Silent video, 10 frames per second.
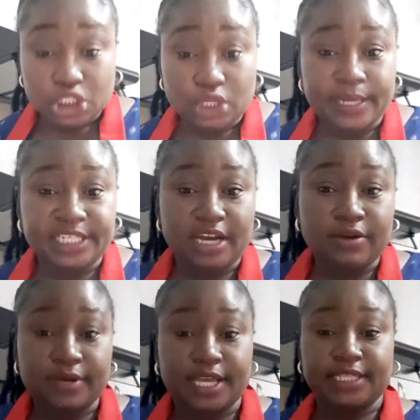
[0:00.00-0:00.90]
my dear
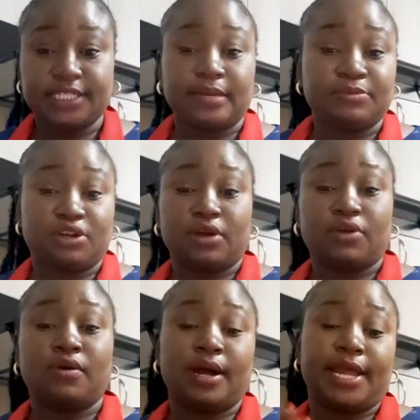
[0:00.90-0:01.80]
cookies, I'm gonna
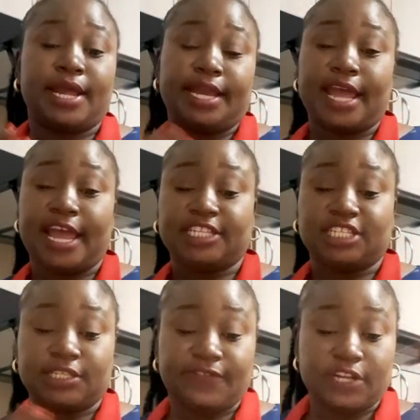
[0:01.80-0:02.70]
go ahead and
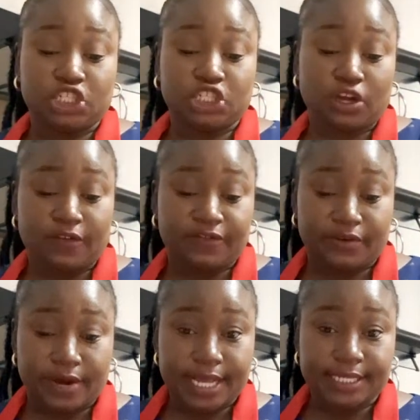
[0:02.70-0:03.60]
just finish off
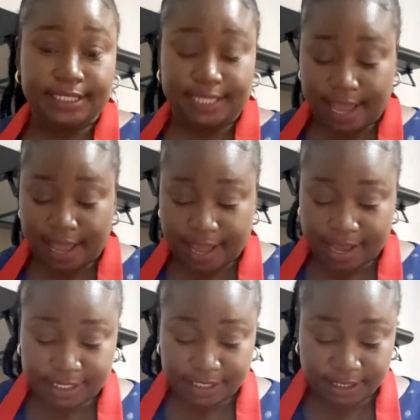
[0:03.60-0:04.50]
the rest.
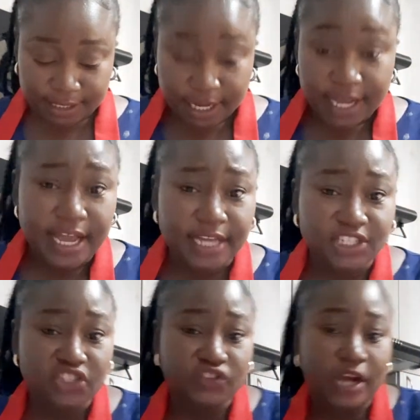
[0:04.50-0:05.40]
And yeah,
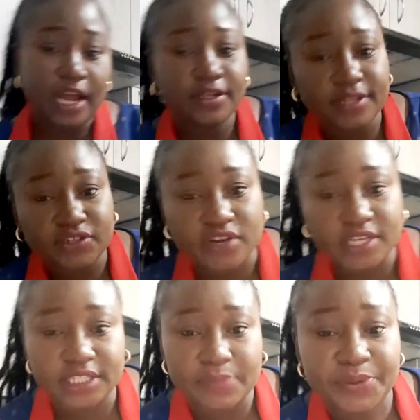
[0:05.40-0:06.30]
just try this
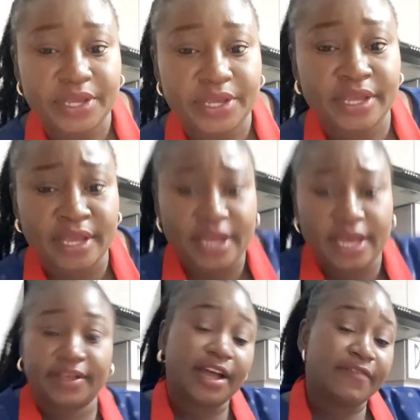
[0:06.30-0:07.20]
recipe
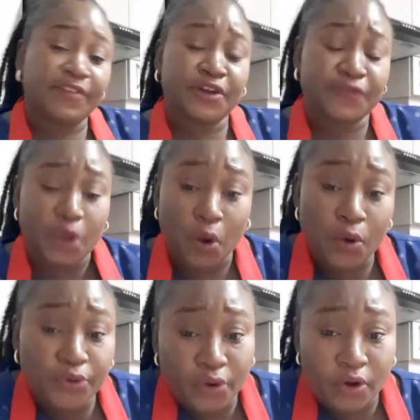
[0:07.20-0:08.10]
at the comfort of your
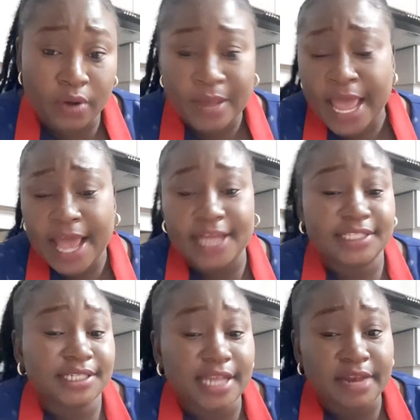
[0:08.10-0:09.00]
own home and
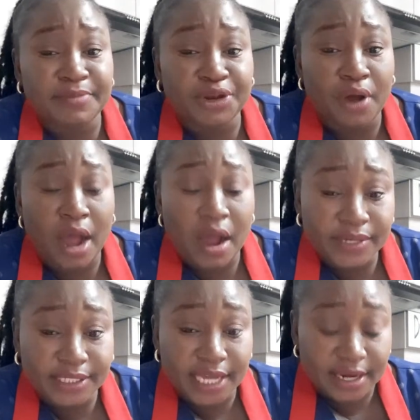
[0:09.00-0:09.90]
just let me know how
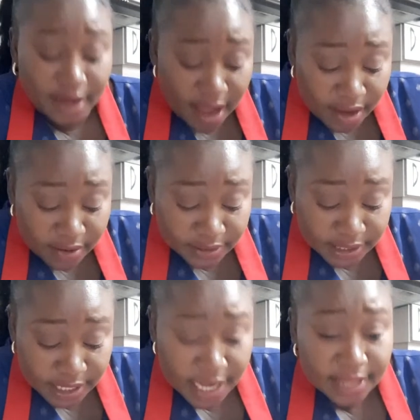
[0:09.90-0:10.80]
it turned out.
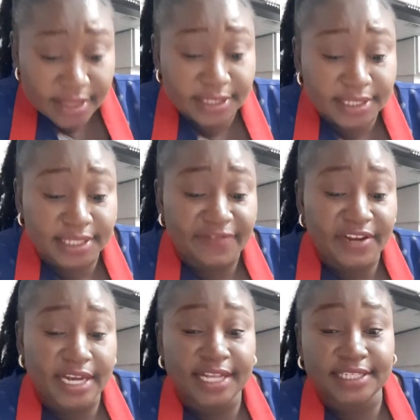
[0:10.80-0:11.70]
This is
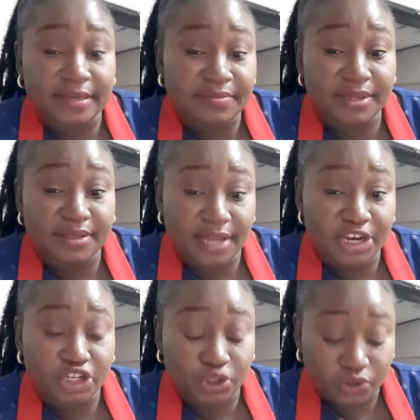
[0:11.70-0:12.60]
definitely something that
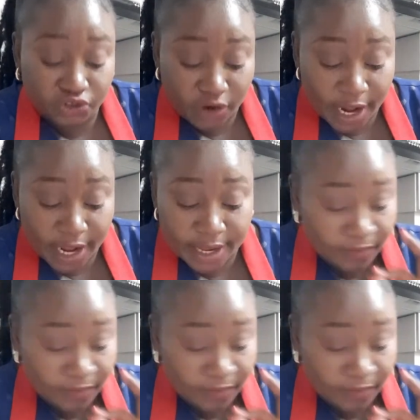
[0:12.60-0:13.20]
you should try.